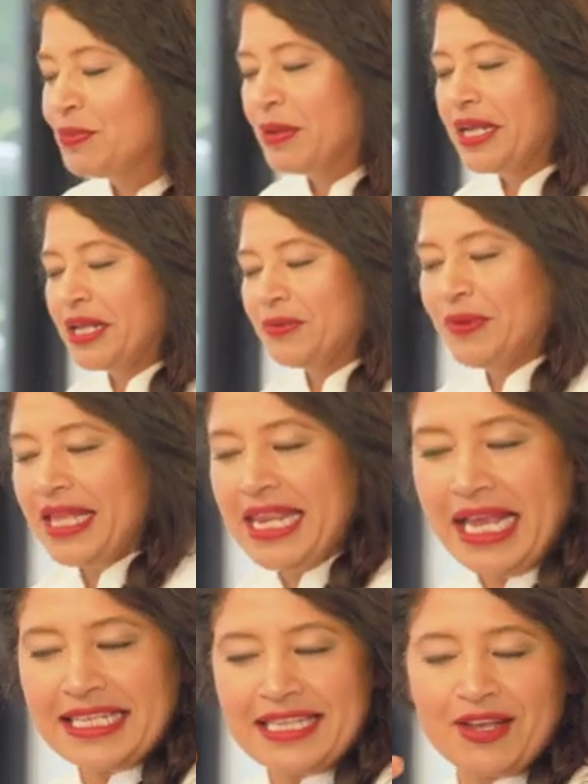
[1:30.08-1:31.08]
sprinkle really
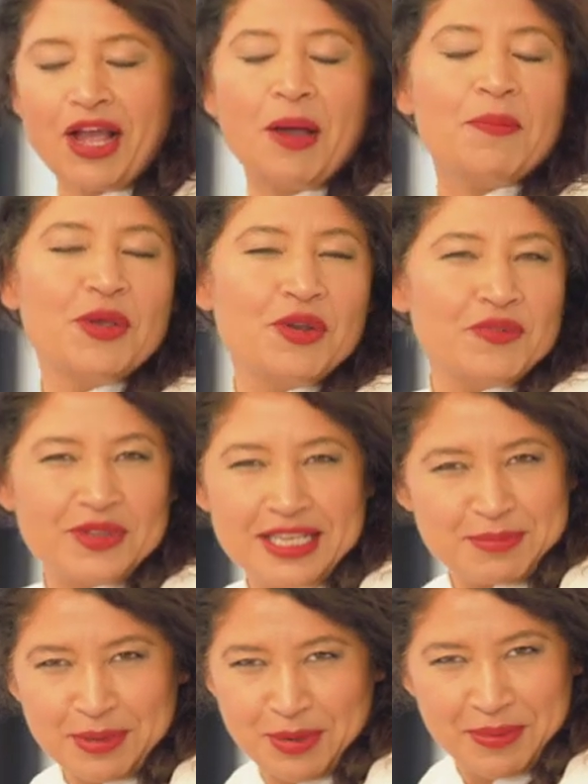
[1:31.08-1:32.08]
nice. Look how beautiful
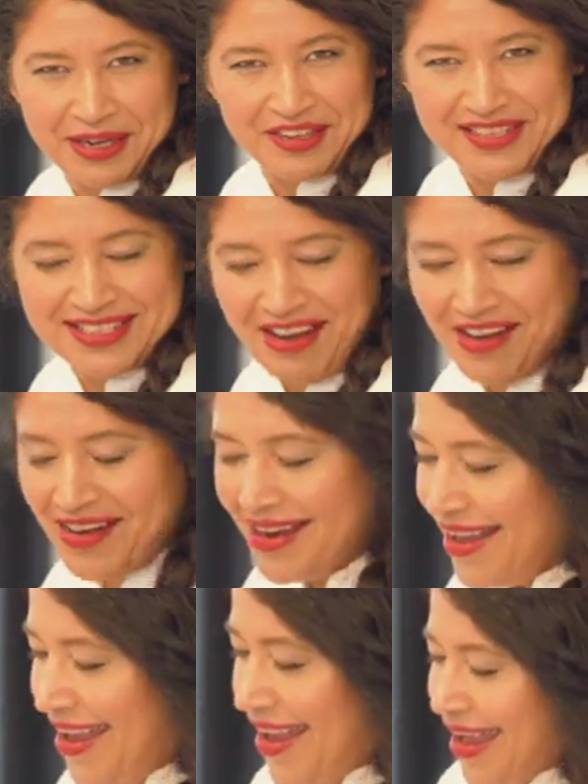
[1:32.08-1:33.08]
these blueberries are
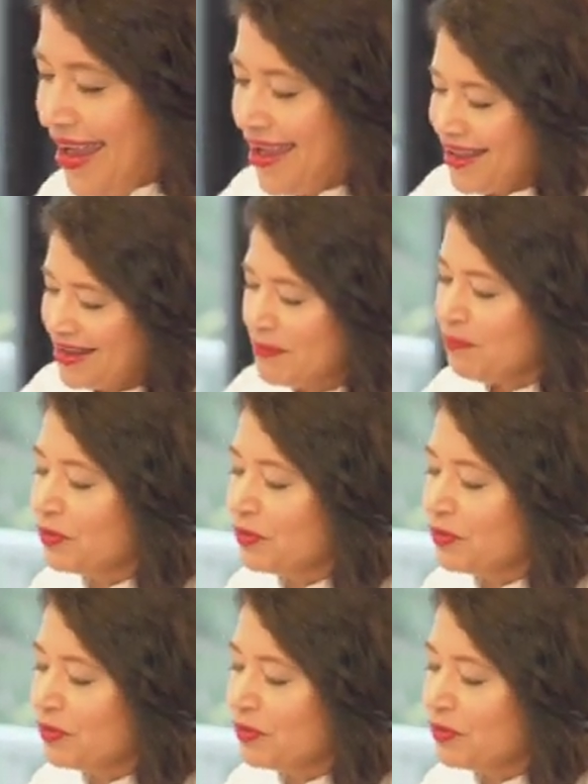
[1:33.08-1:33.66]
and